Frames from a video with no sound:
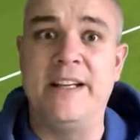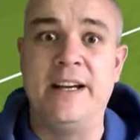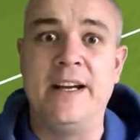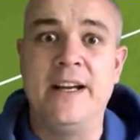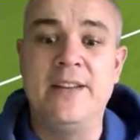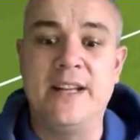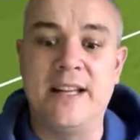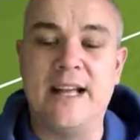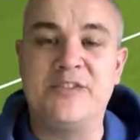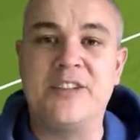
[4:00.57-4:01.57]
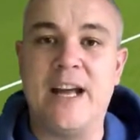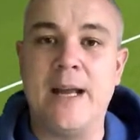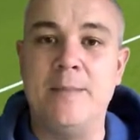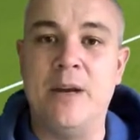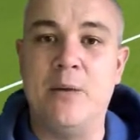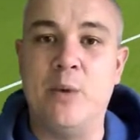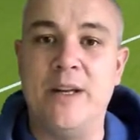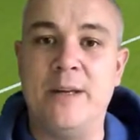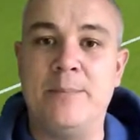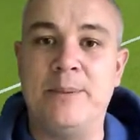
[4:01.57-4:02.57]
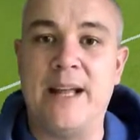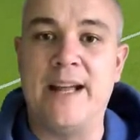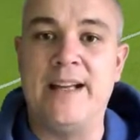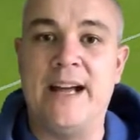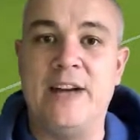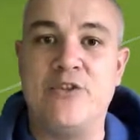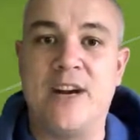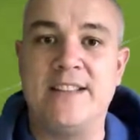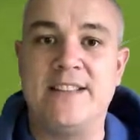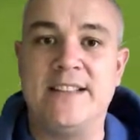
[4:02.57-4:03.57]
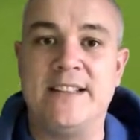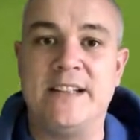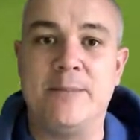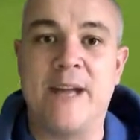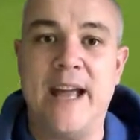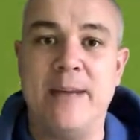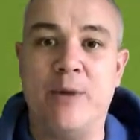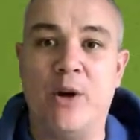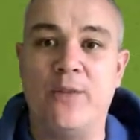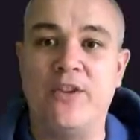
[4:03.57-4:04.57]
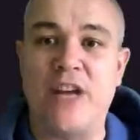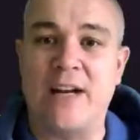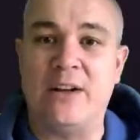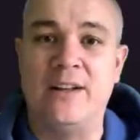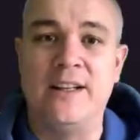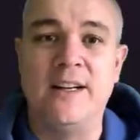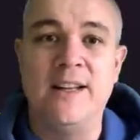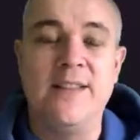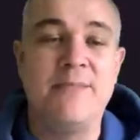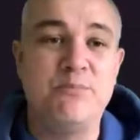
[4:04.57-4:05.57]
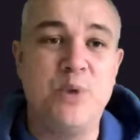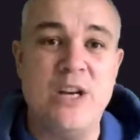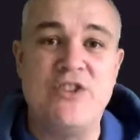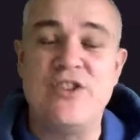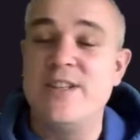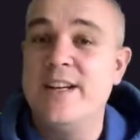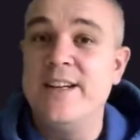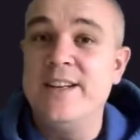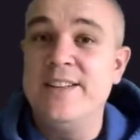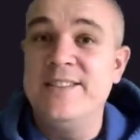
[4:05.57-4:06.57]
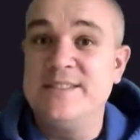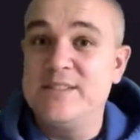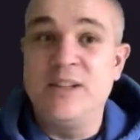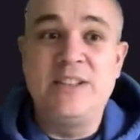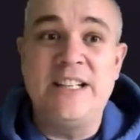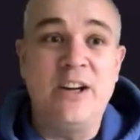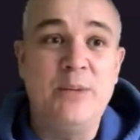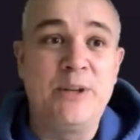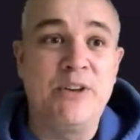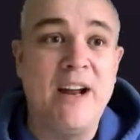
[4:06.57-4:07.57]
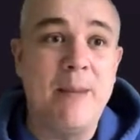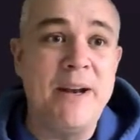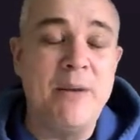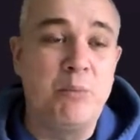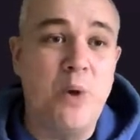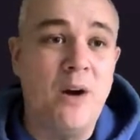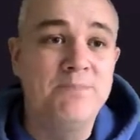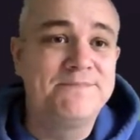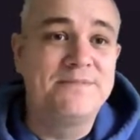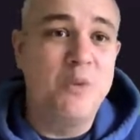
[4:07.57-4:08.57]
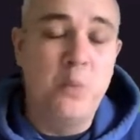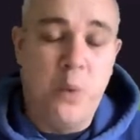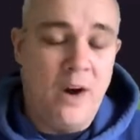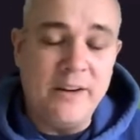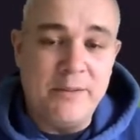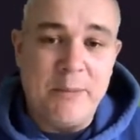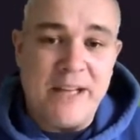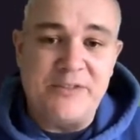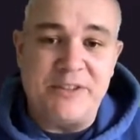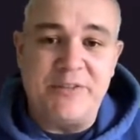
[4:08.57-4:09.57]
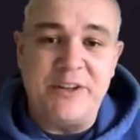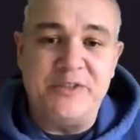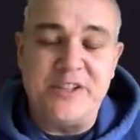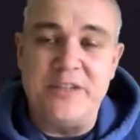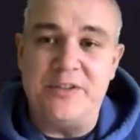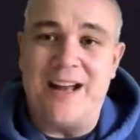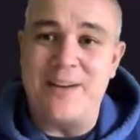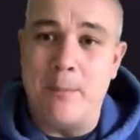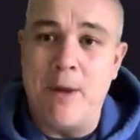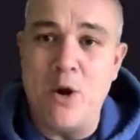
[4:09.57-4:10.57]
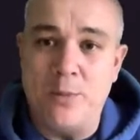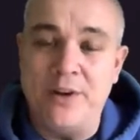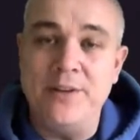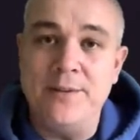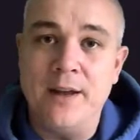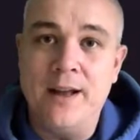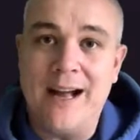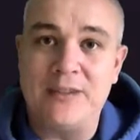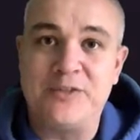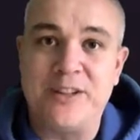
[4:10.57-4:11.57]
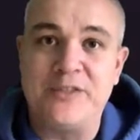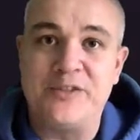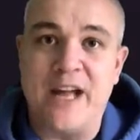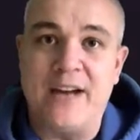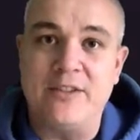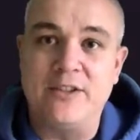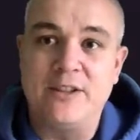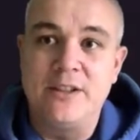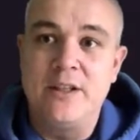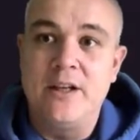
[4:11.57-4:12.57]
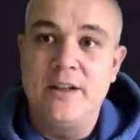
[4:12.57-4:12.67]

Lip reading: be the last time we play a Dritte Liga game on the channel, which, you know, it'd be great. I mean, what an amazing first season. At the moment, as things stand,